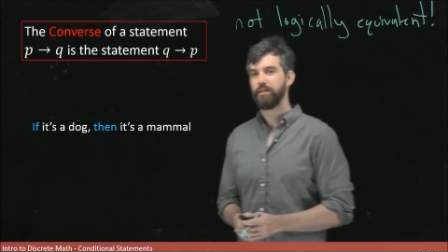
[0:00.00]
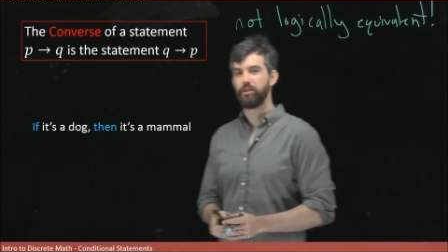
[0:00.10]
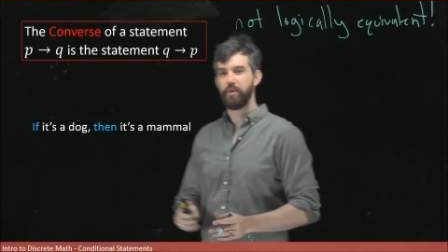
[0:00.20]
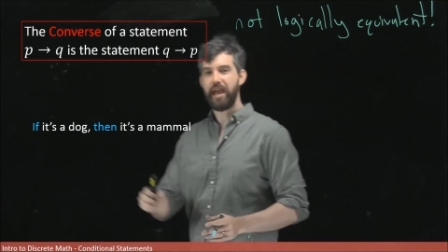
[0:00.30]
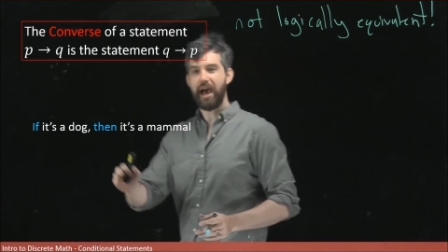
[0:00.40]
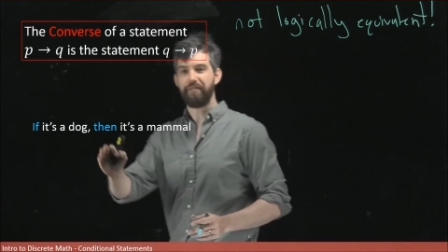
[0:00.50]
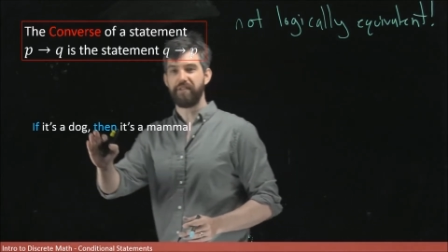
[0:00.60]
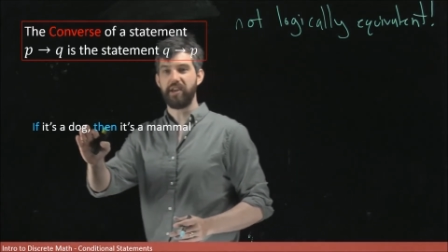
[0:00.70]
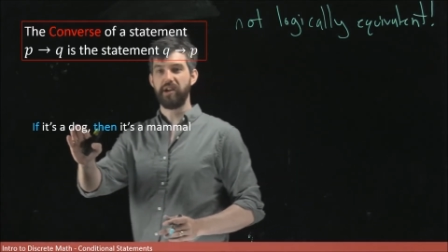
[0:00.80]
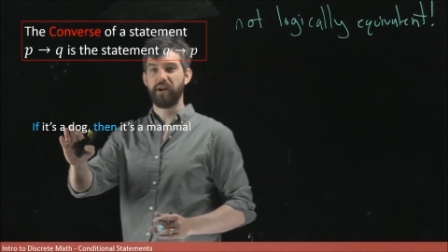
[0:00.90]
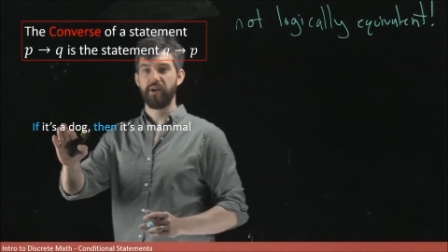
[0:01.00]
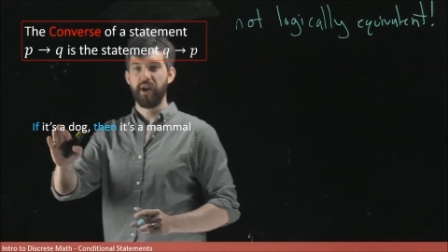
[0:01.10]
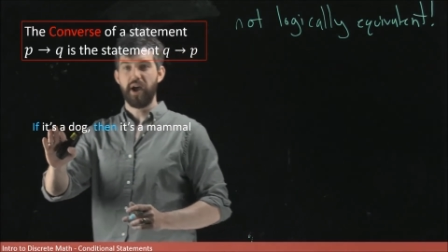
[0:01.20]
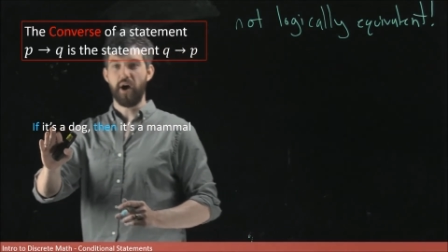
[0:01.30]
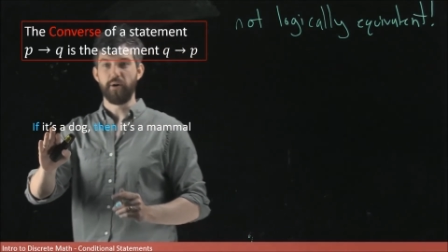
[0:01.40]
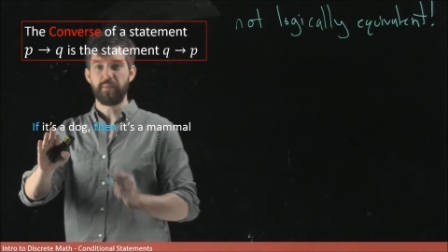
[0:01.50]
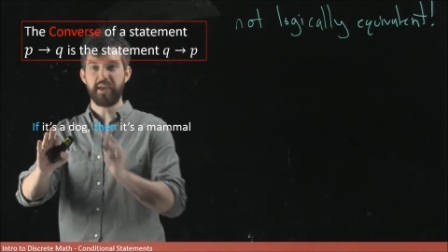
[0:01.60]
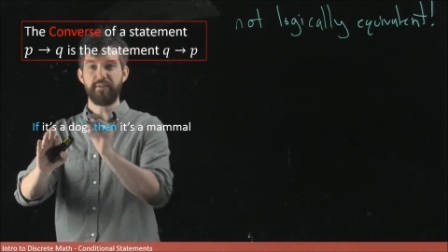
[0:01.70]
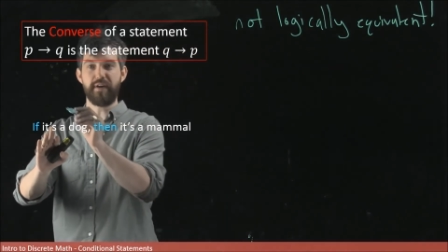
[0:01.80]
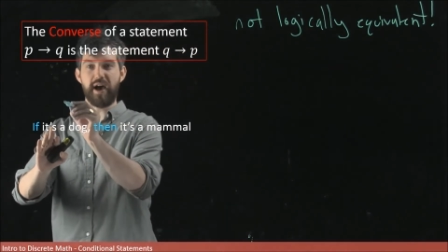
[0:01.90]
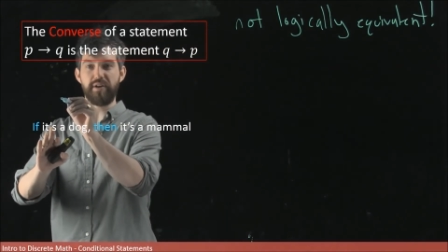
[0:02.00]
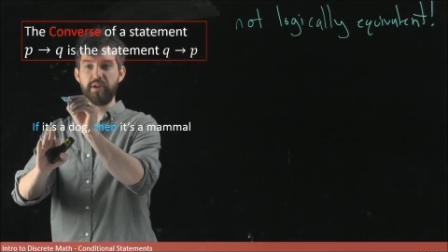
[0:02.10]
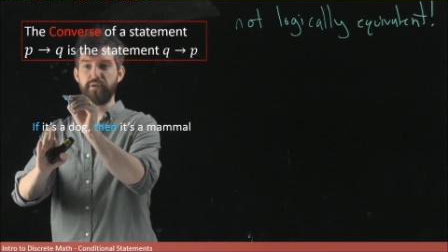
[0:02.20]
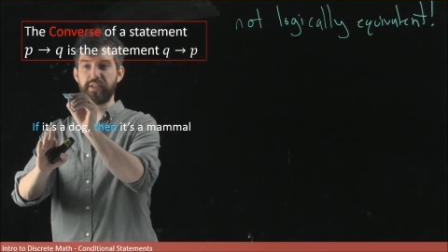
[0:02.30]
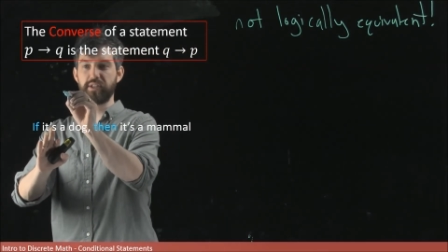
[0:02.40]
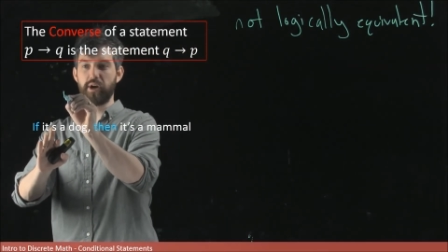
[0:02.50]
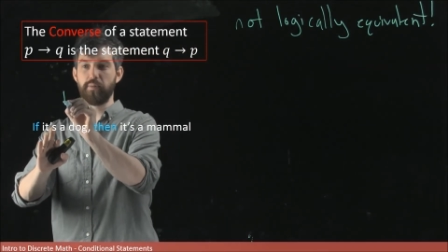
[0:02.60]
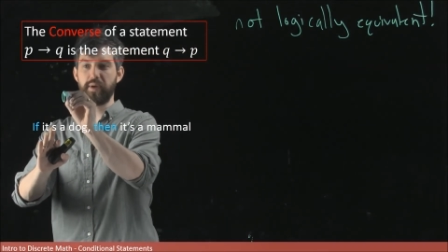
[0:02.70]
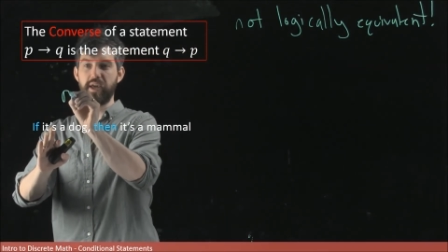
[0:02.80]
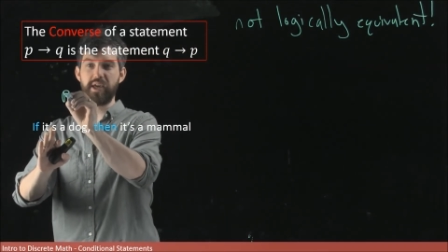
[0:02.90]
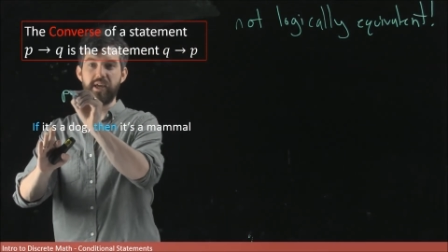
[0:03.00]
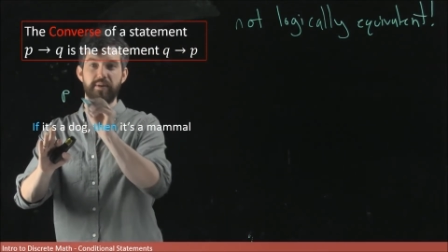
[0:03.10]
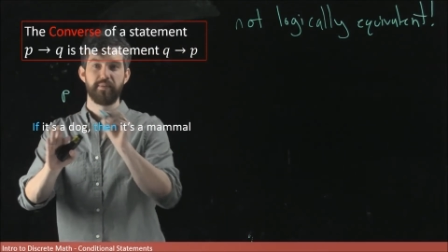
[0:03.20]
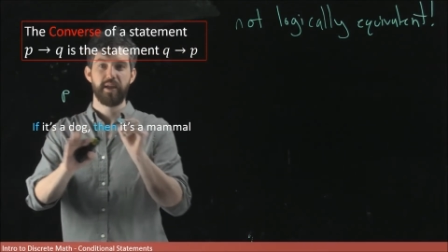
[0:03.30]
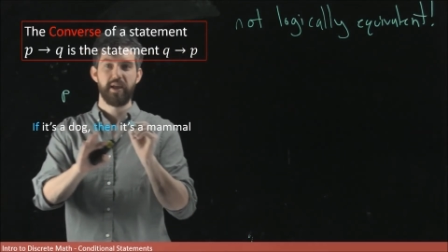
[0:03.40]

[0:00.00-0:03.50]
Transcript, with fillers: So we have here our p value, this is our p